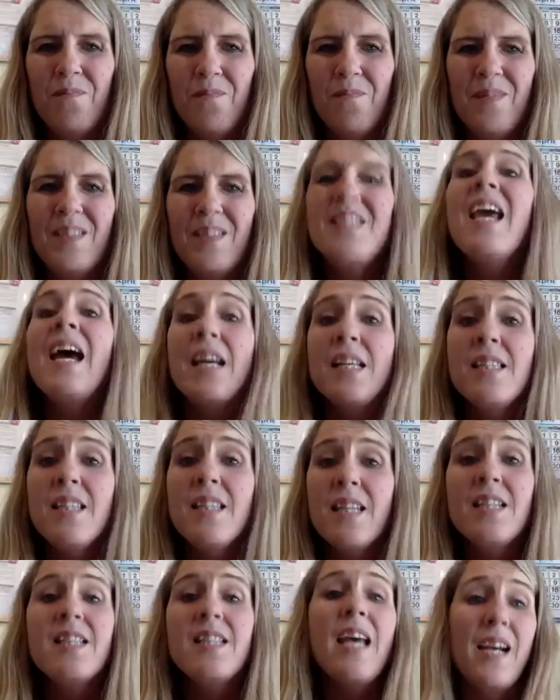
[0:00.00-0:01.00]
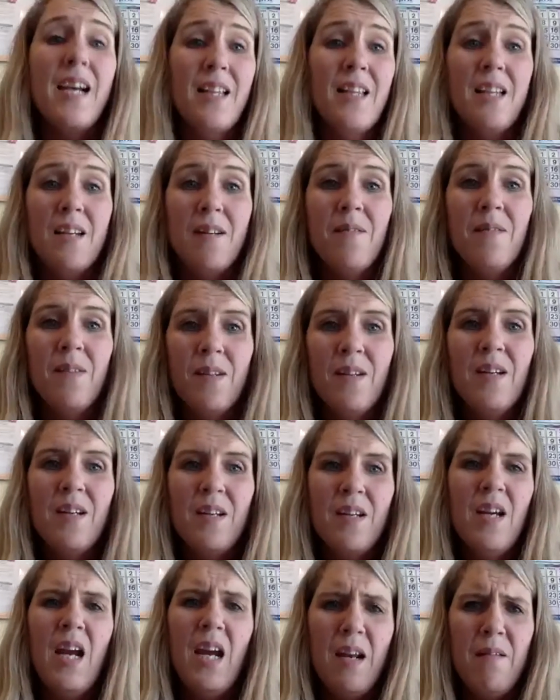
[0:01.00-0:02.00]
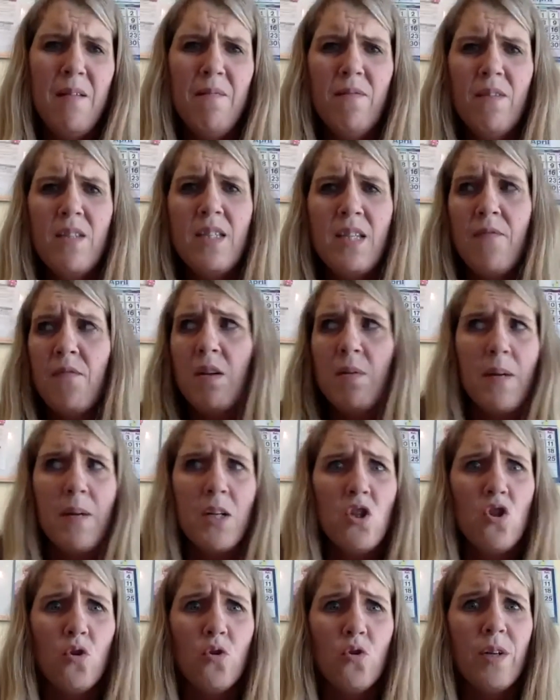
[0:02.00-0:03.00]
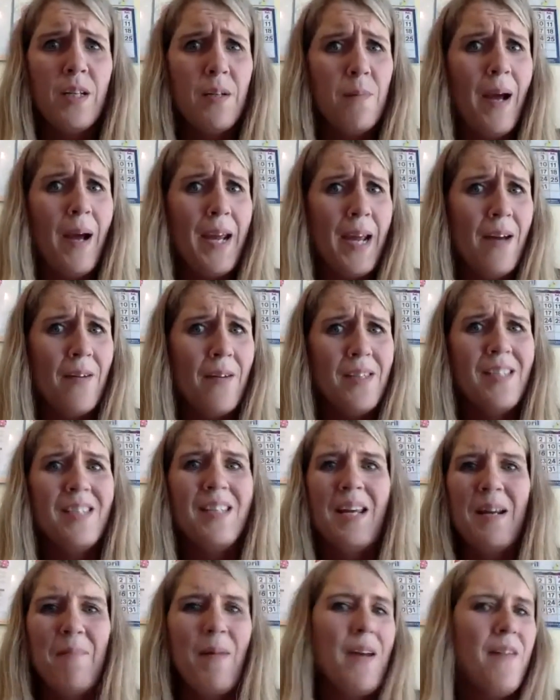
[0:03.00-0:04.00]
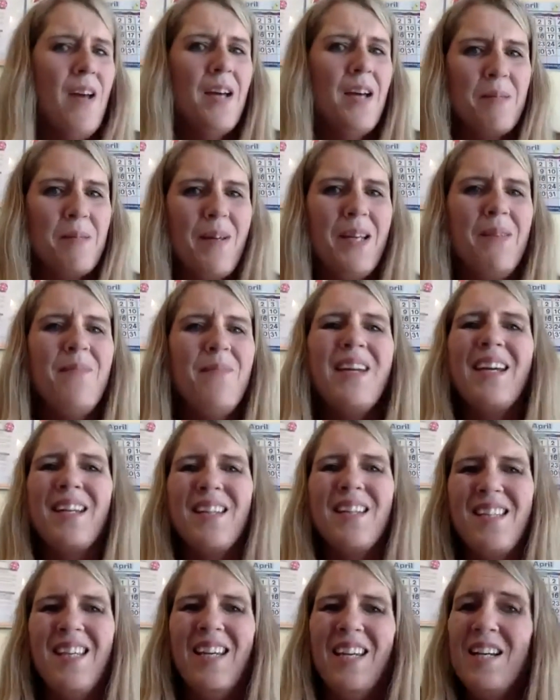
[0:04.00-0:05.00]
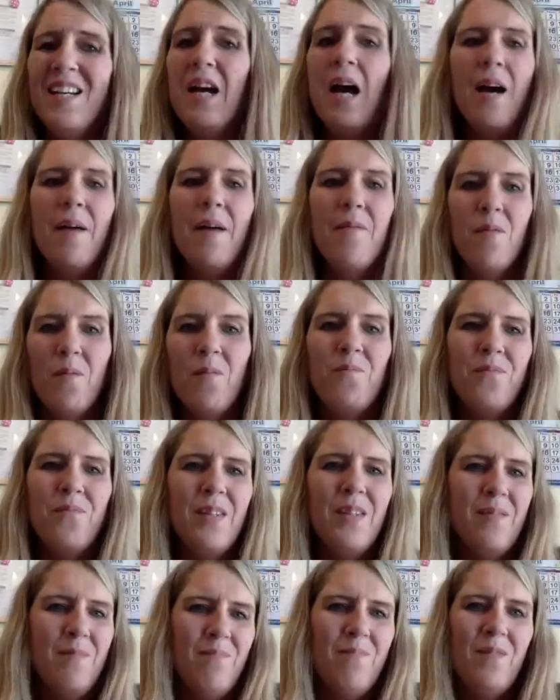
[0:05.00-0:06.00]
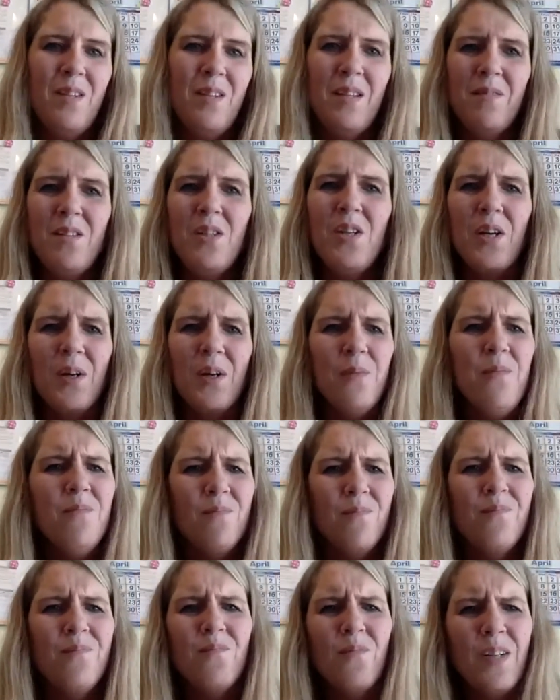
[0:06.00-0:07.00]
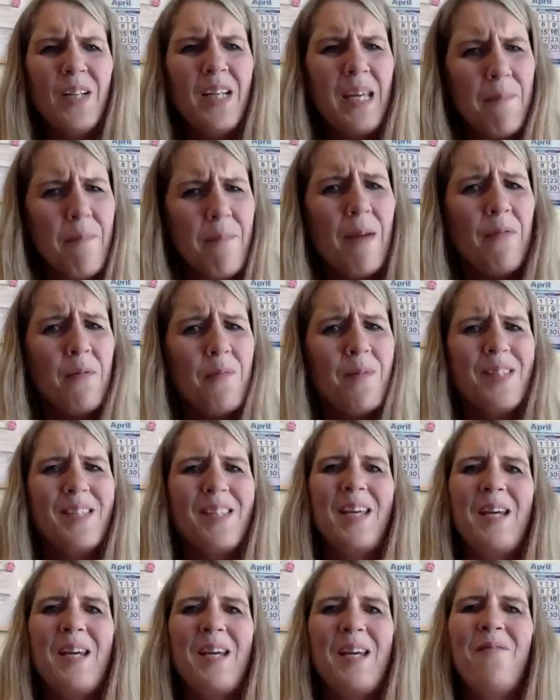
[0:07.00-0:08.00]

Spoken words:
Yes, exactly. And safety of my children and my house and my husband, because I want to keep everyone safe.